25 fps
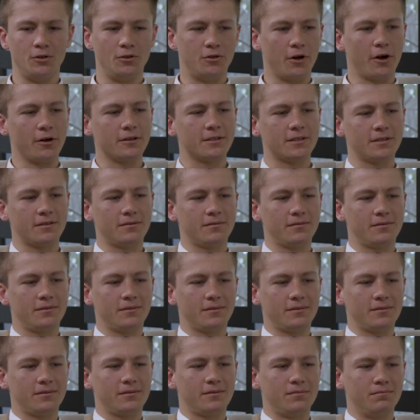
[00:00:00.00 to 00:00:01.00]
don't
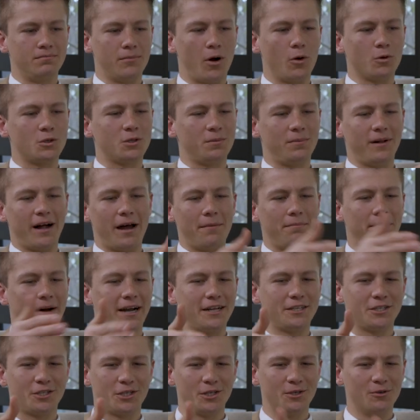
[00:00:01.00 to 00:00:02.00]
multiply it
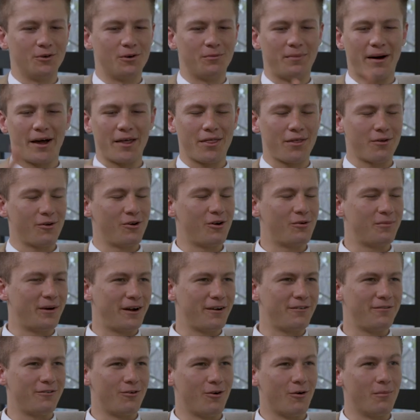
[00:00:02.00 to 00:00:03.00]
by 2 or by 3 or
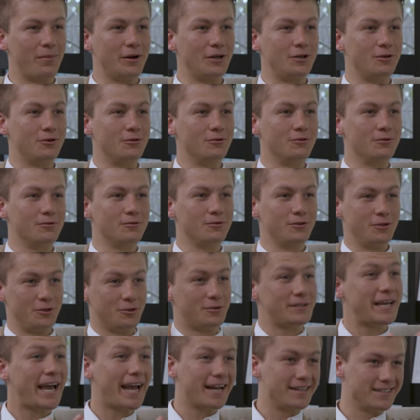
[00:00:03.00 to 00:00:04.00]
by 4, but you
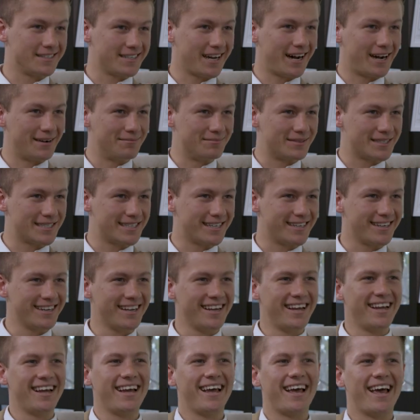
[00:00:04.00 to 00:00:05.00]
10 times it,
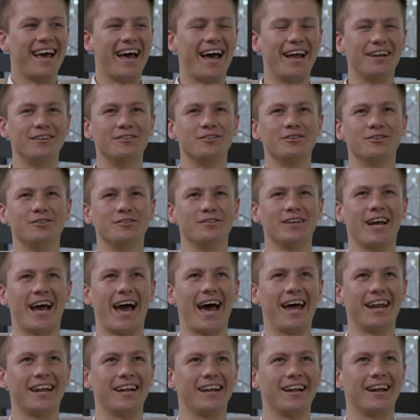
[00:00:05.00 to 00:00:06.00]
and you
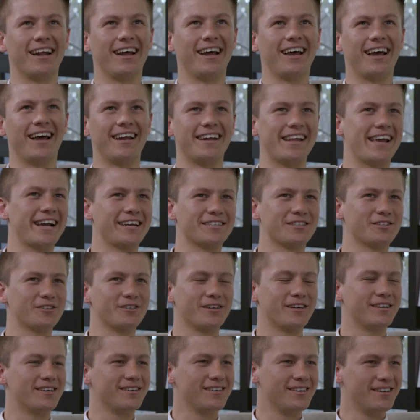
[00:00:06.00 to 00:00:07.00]
add an
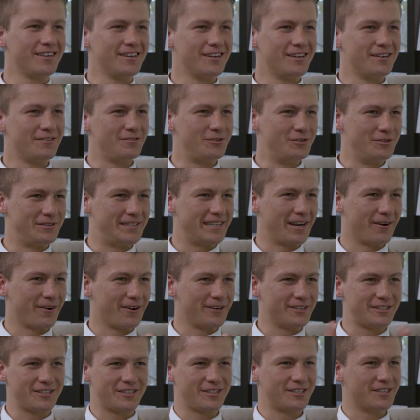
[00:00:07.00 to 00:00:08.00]
extra few
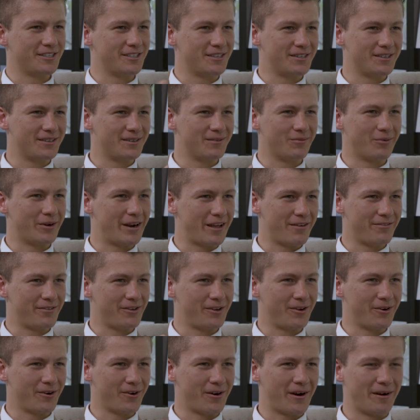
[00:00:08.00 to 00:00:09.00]
zeros to whatever
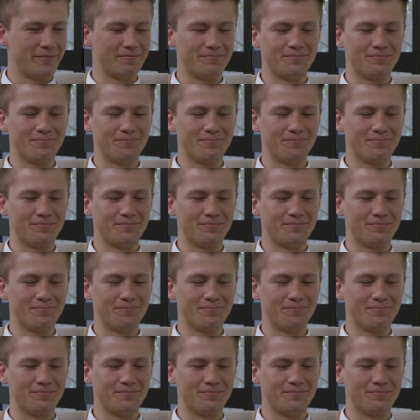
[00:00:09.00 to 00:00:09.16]
you're